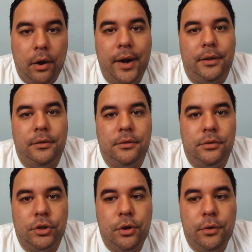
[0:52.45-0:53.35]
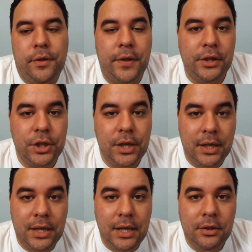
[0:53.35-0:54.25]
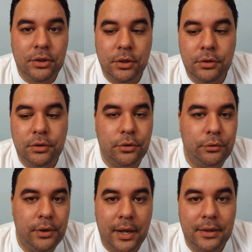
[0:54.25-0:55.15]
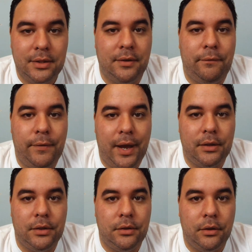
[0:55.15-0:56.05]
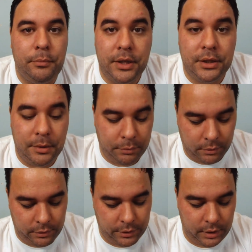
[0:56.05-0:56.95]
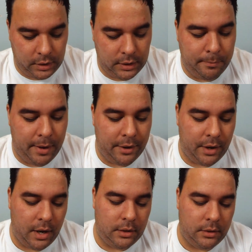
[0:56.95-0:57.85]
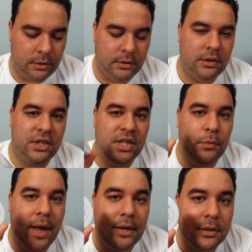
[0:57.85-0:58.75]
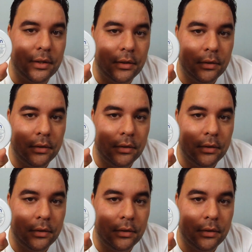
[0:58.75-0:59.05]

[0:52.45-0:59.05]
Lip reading: Alright, so the things you're going to need to create this effect are pretty simple. You're going to need the Meron SynWax.